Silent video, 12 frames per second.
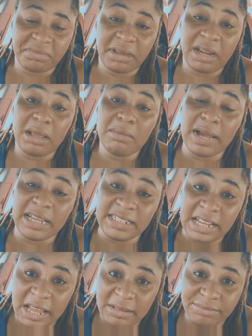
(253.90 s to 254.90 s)
My
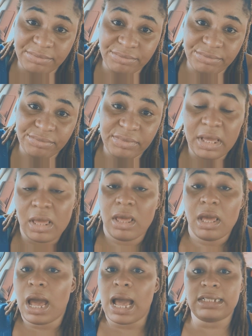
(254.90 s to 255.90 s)
dear,
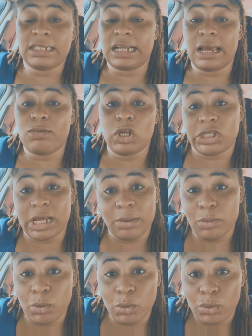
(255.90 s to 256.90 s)
at the time, no time,
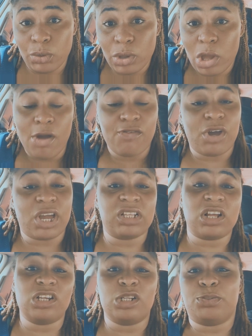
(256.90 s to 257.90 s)
oh. Forget
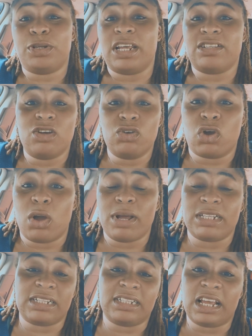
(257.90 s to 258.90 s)
all those people that is going to come
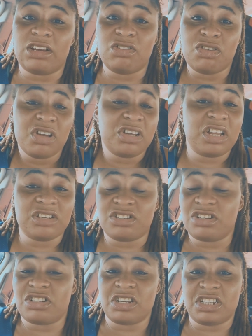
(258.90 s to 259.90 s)
out and tell you there's no
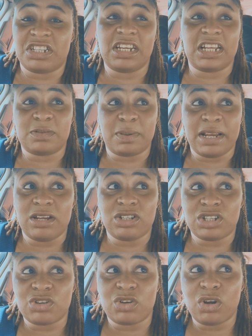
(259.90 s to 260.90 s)
such thing as
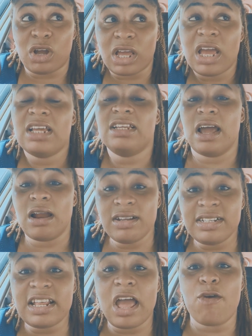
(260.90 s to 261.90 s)
biological clock. There
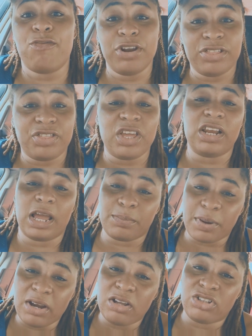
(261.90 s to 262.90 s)
is everything like
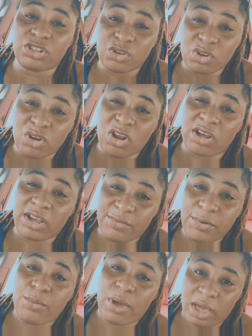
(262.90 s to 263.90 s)
biological clock everywhere.